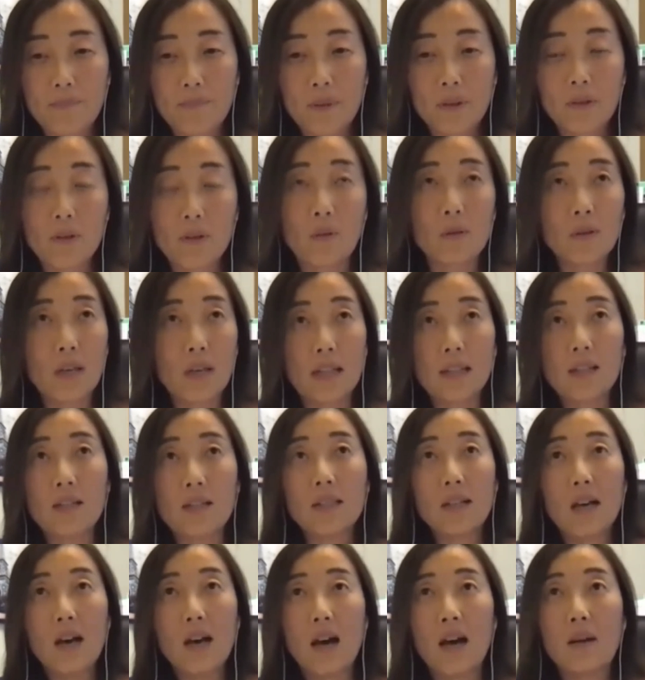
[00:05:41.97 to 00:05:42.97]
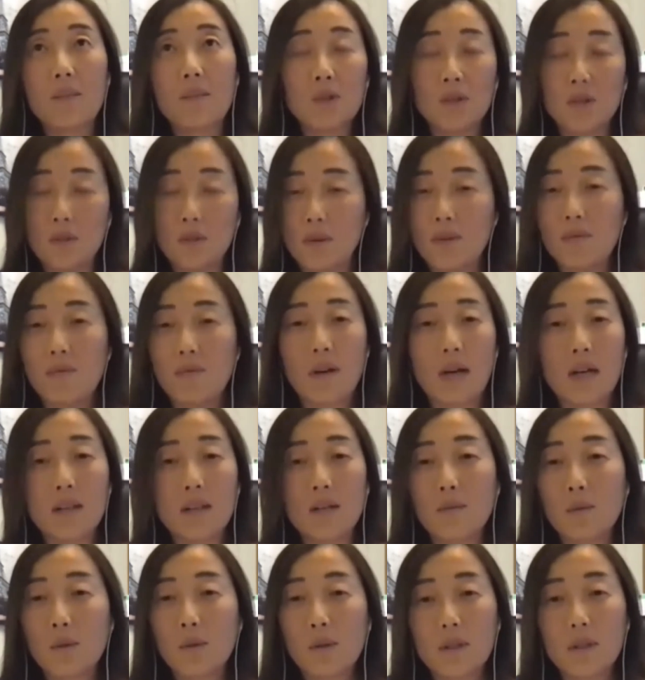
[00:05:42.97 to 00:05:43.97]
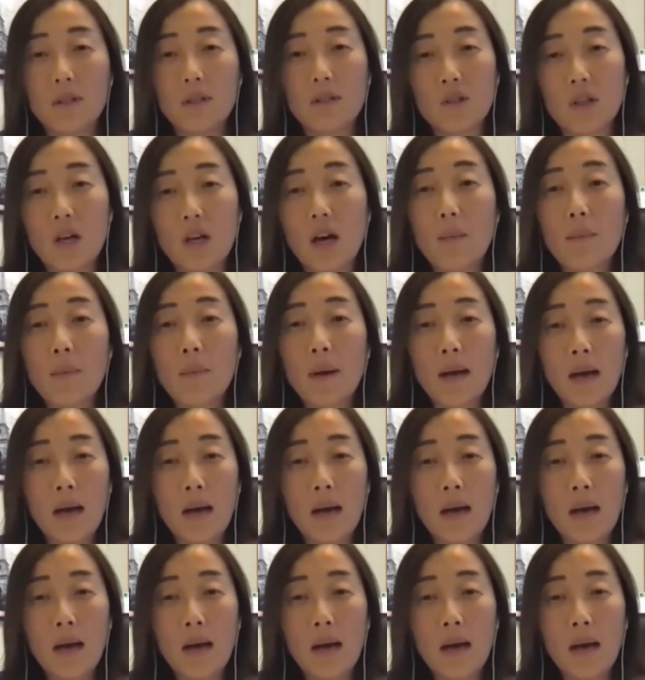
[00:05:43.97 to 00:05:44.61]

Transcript: so at the time, just before I quit the job,